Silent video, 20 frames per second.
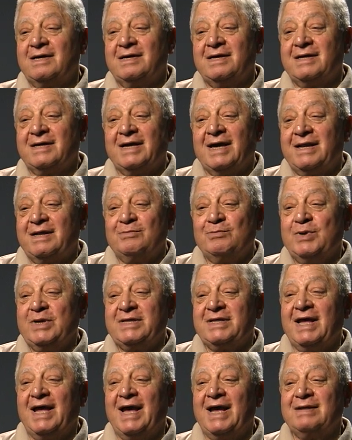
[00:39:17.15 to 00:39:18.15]
got to
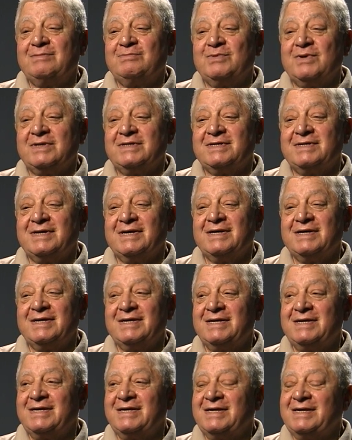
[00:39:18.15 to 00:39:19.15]
admit that. But
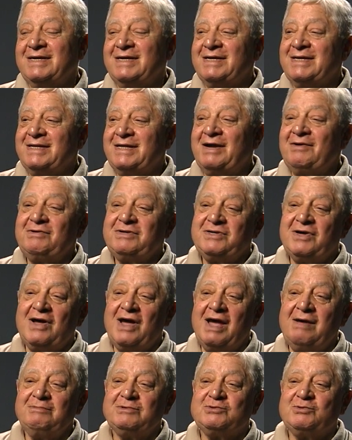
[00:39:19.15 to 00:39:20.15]
there are
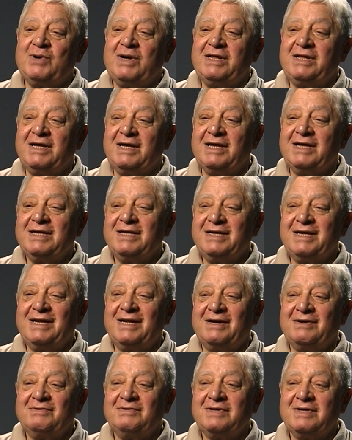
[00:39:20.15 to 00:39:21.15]
times when
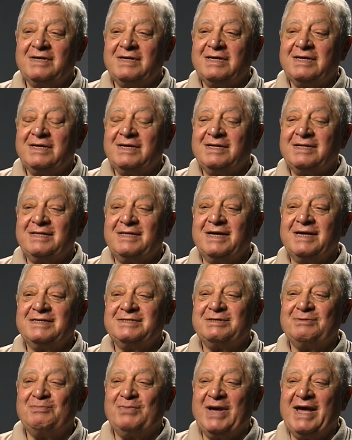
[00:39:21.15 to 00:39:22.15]
things
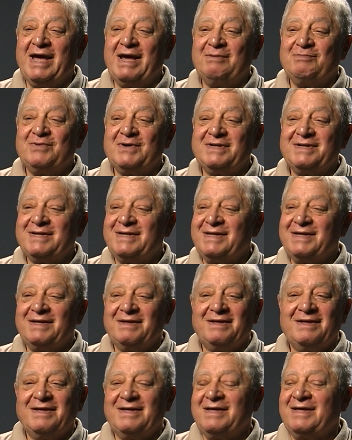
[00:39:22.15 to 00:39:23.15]
are bad, but
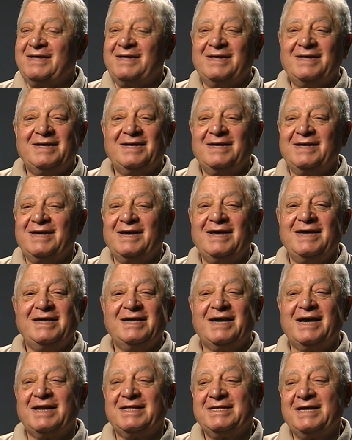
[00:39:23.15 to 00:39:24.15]
hey, you
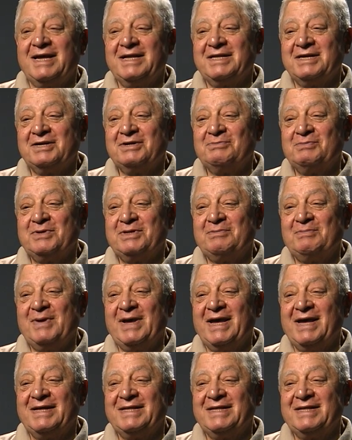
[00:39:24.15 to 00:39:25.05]
got to take the good with the bad.